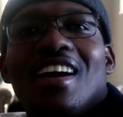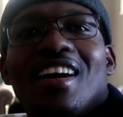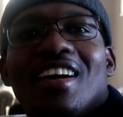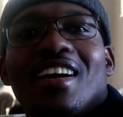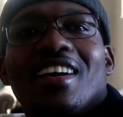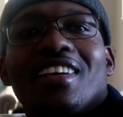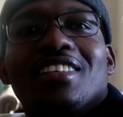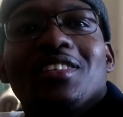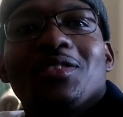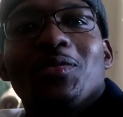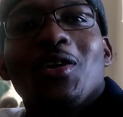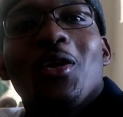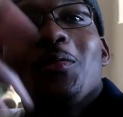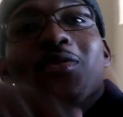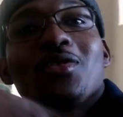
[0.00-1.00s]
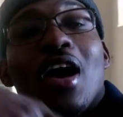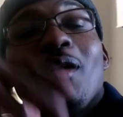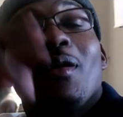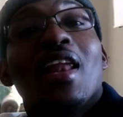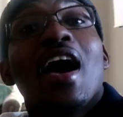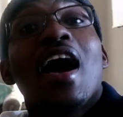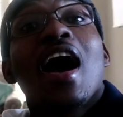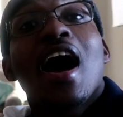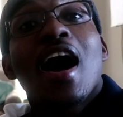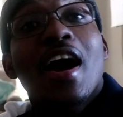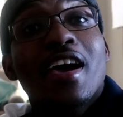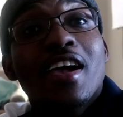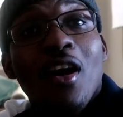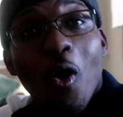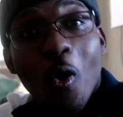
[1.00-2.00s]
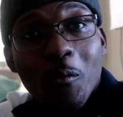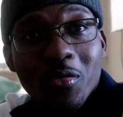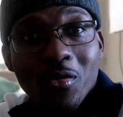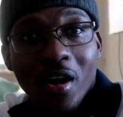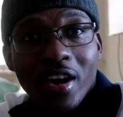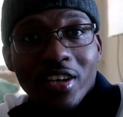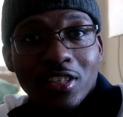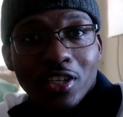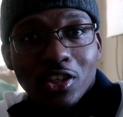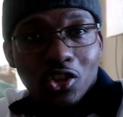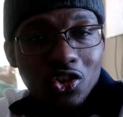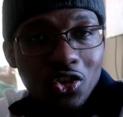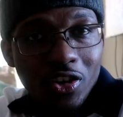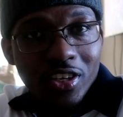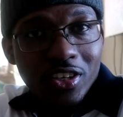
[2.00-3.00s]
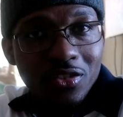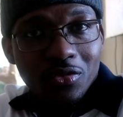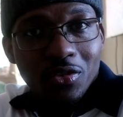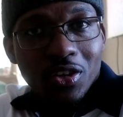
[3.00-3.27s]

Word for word: all right guys we hope you well i hope you guys enjoyed this